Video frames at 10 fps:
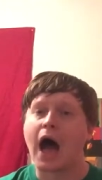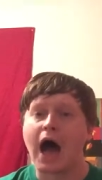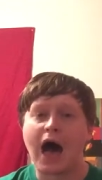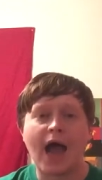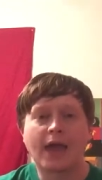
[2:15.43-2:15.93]

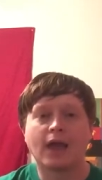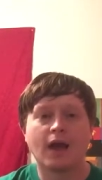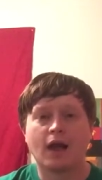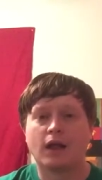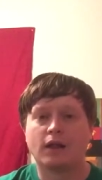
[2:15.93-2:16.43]
I
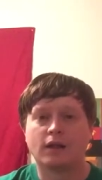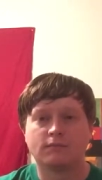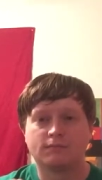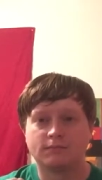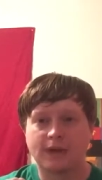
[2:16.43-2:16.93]

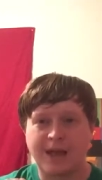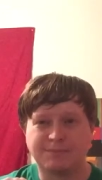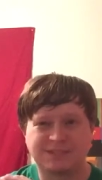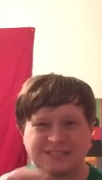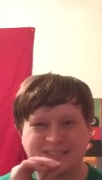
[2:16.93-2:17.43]

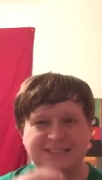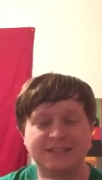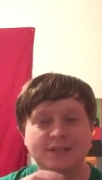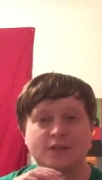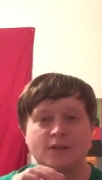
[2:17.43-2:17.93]
am
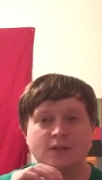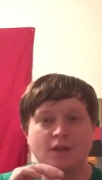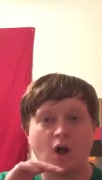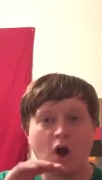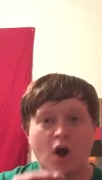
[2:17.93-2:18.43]

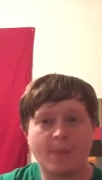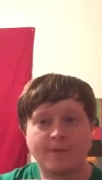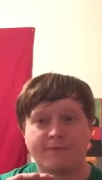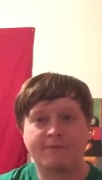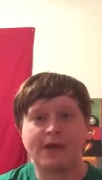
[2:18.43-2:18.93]
still on
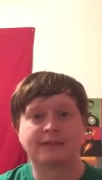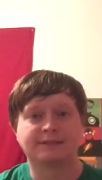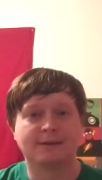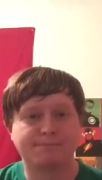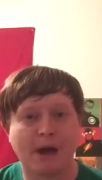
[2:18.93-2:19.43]
the
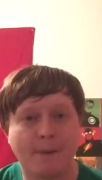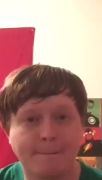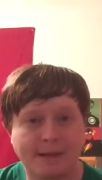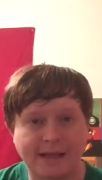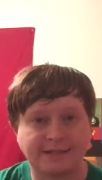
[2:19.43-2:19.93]
fence
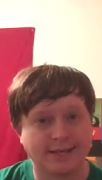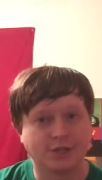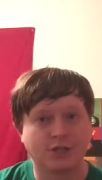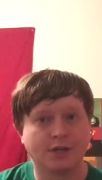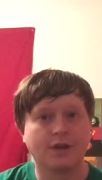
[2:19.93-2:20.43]
about
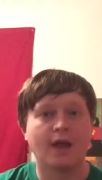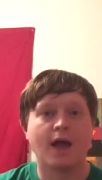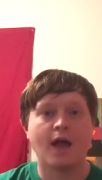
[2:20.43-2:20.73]
PlayStation